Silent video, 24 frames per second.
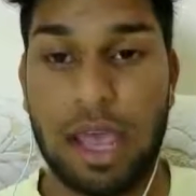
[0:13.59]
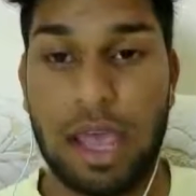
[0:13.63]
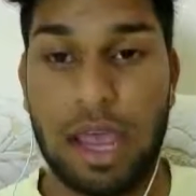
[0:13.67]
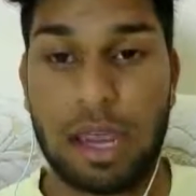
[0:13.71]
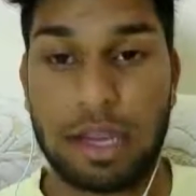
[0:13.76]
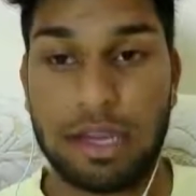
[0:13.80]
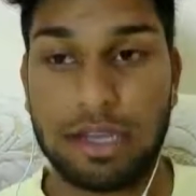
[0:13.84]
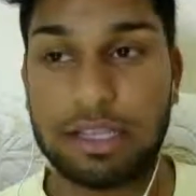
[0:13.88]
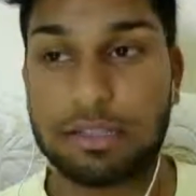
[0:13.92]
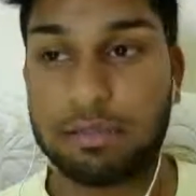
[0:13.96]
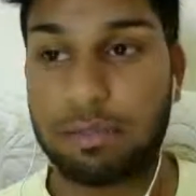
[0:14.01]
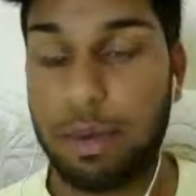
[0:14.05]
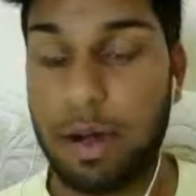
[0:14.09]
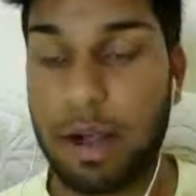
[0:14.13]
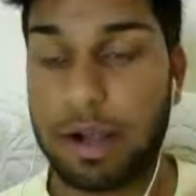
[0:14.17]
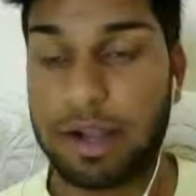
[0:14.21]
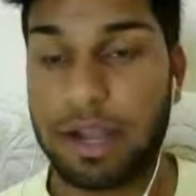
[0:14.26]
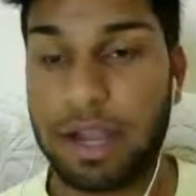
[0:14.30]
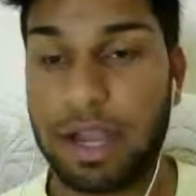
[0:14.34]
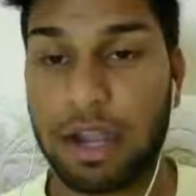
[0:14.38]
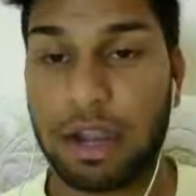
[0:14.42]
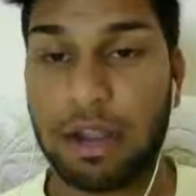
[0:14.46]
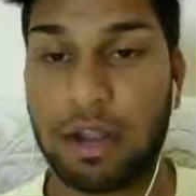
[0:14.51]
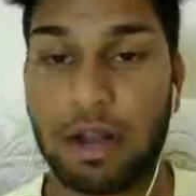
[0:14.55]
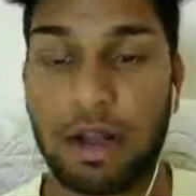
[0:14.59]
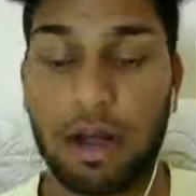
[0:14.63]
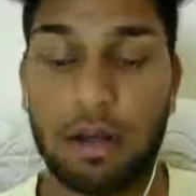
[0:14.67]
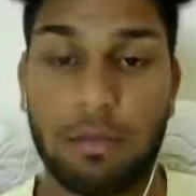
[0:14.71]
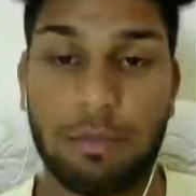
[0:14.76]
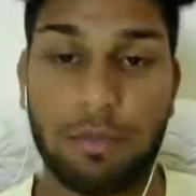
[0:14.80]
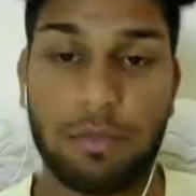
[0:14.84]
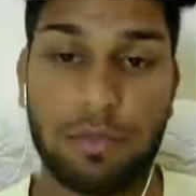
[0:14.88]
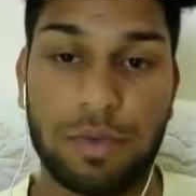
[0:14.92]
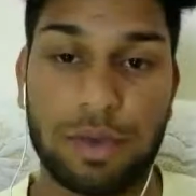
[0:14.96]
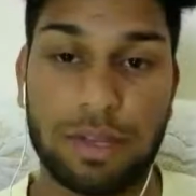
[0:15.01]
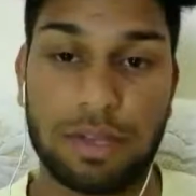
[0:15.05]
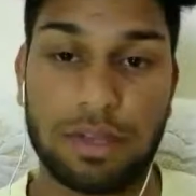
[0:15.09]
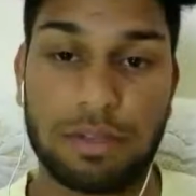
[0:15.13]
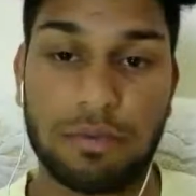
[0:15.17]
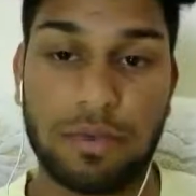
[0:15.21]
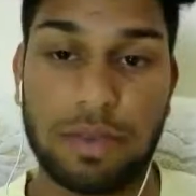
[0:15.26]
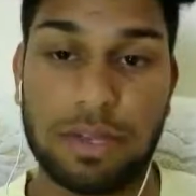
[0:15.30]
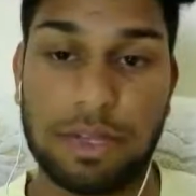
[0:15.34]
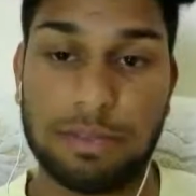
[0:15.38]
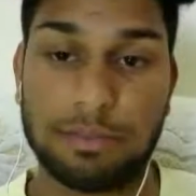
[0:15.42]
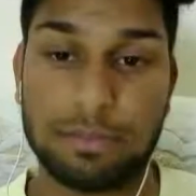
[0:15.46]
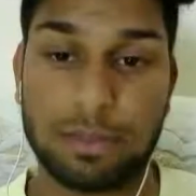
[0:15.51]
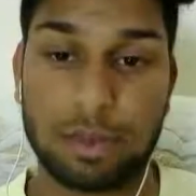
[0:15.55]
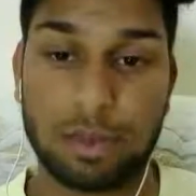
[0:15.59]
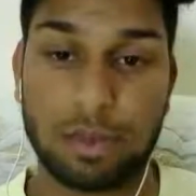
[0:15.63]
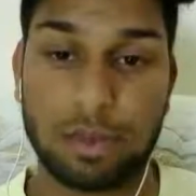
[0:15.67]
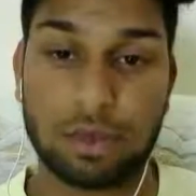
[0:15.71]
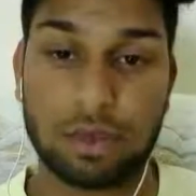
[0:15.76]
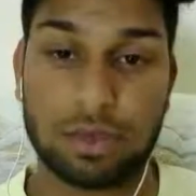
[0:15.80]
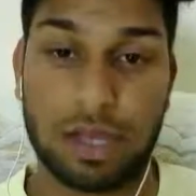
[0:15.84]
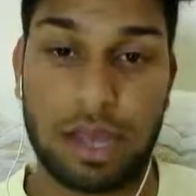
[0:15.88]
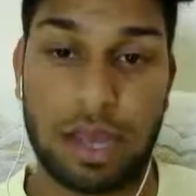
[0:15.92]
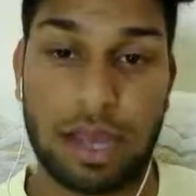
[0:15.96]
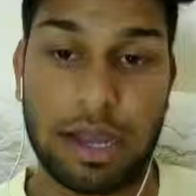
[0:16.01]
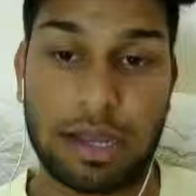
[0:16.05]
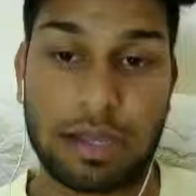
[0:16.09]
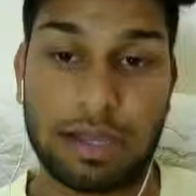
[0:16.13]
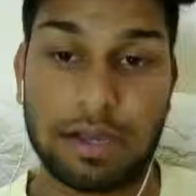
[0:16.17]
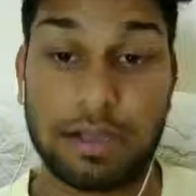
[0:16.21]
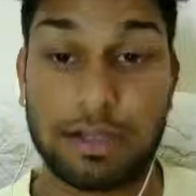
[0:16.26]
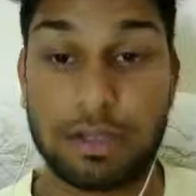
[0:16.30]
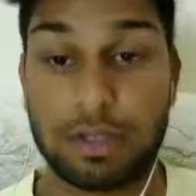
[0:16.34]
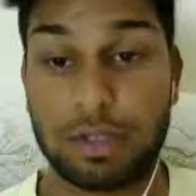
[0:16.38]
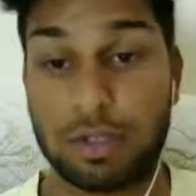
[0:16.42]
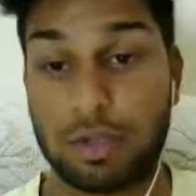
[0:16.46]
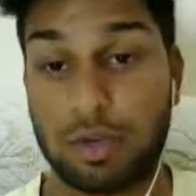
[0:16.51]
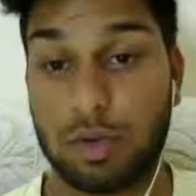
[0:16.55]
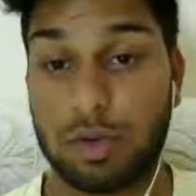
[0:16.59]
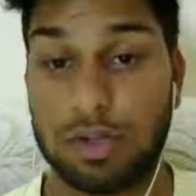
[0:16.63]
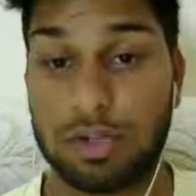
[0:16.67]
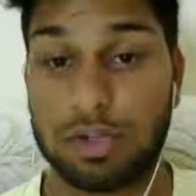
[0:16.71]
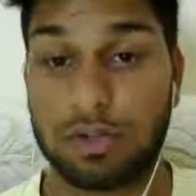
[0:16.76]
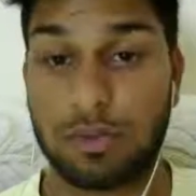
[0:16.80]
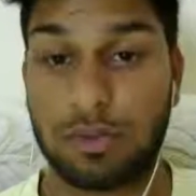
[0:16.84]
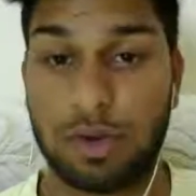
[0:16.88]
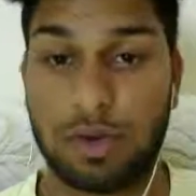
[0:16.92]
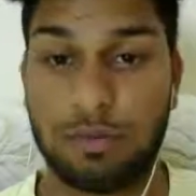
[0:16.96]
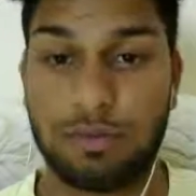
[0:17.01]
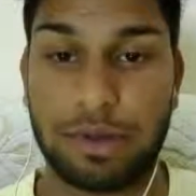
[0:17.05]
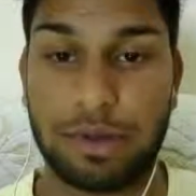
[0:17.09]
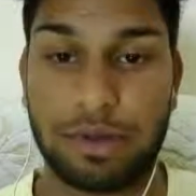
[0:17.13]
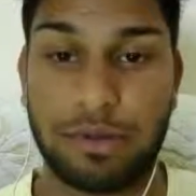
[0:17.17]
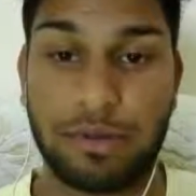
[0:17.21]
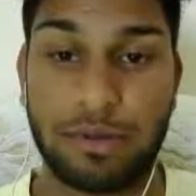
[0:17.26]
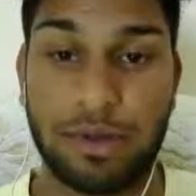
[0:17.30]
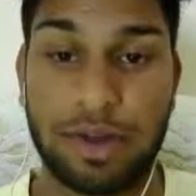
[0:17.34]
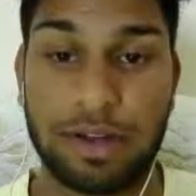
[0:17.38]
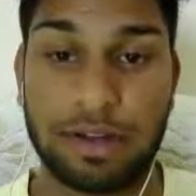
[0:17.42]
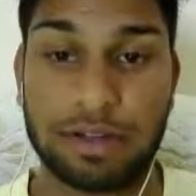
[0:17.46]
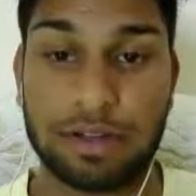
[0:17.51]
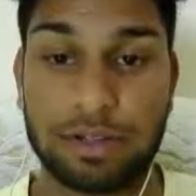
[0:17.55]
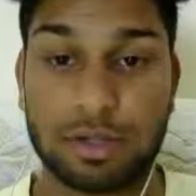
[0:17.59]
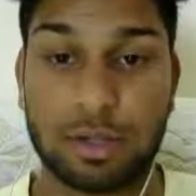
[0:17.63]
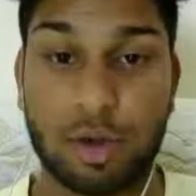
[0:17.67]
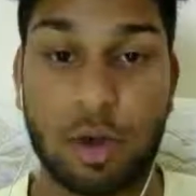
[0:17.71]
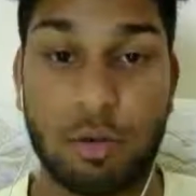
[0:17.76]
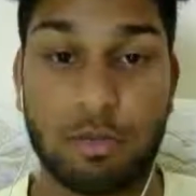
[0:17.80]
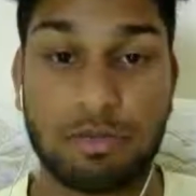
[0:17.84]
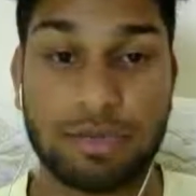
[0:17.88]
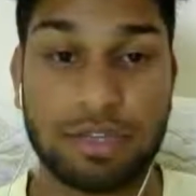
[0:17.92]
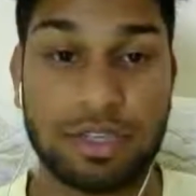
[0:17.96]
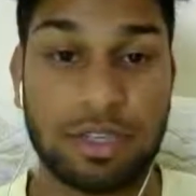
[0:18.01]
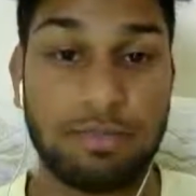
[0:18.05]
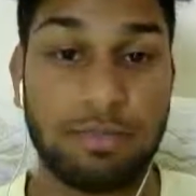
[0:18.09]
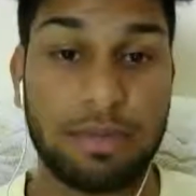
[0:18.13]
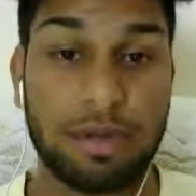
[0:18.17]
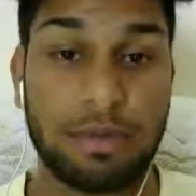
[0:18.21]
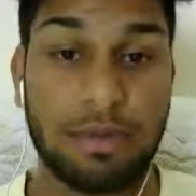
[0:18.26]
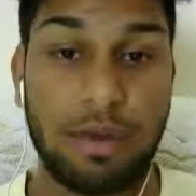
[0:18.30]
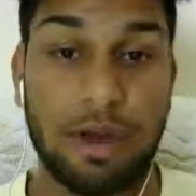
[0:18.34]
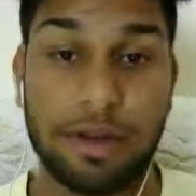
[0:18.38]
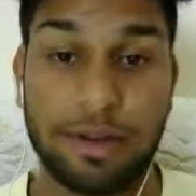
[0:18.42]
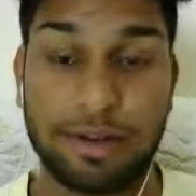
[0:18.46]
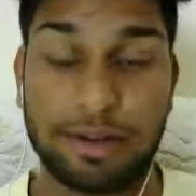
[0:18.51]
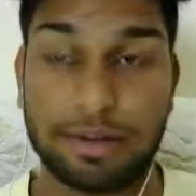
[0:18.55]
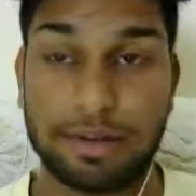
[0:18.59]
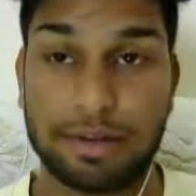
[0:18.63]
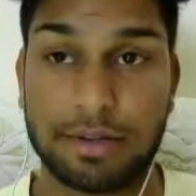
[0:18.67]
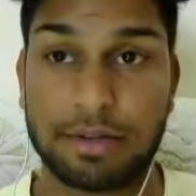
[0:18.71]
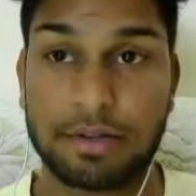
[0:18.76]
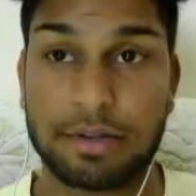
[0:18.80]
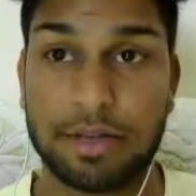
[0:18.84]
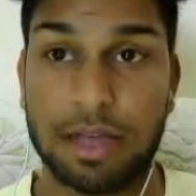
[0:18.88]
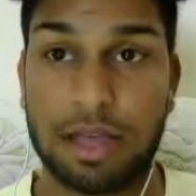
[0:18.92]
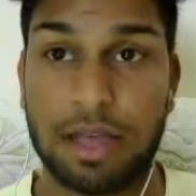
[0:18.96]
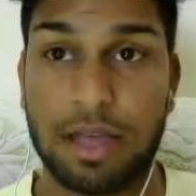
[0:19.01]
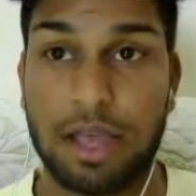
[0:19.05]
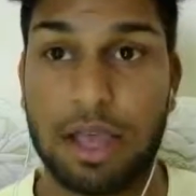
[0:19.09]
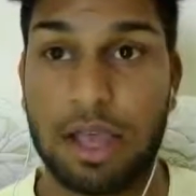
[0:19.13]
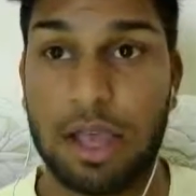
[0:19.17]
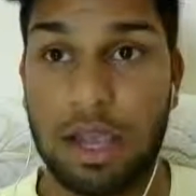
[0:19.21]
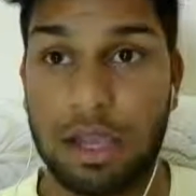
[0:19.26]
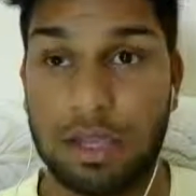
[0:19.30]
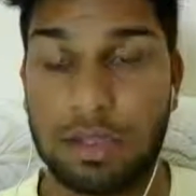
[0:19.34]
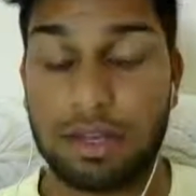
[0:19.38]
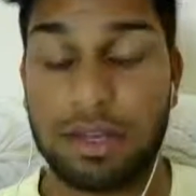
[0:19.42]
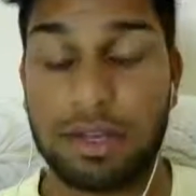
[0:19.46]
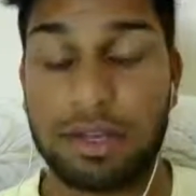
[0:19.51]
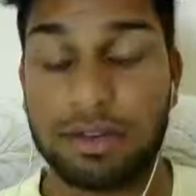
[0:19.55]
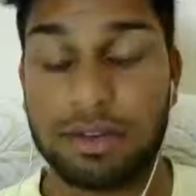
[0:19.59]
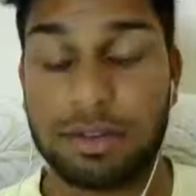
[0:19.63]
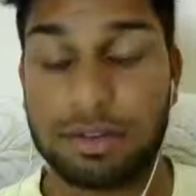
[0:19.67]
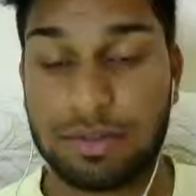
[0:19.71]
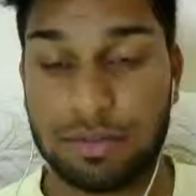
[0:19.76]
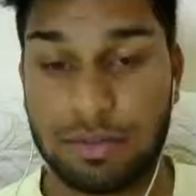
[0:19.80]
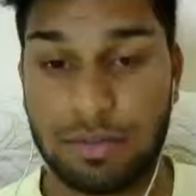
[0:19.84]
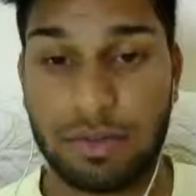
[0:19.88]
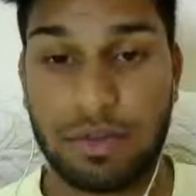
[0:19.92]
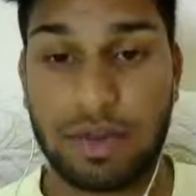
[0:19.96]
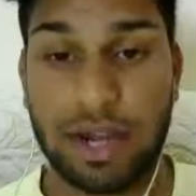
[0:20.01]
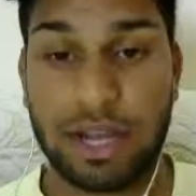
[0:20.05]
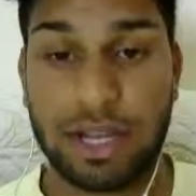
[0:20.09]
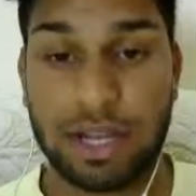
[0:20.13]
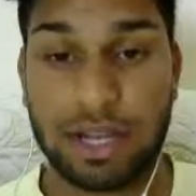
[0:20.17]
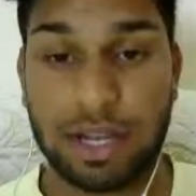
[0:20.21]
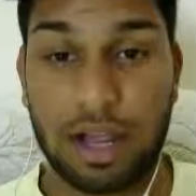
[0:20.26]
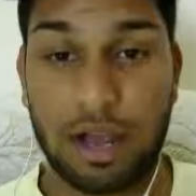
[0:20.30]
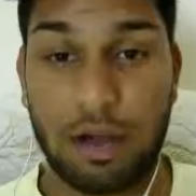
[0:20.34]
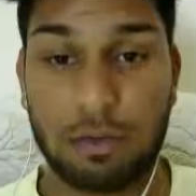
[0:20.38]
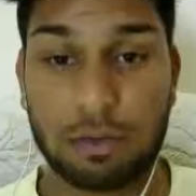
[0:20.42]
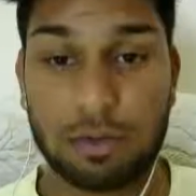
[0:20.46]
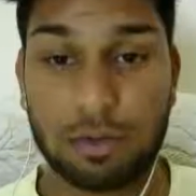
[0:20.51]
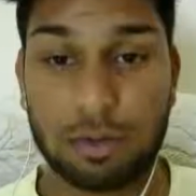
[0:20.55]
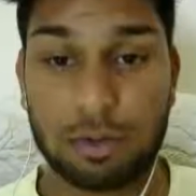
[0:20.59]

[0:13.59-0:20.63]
and he's partnering up with William Souza, and he's known as one of the great top CPA marketers in the industry right now.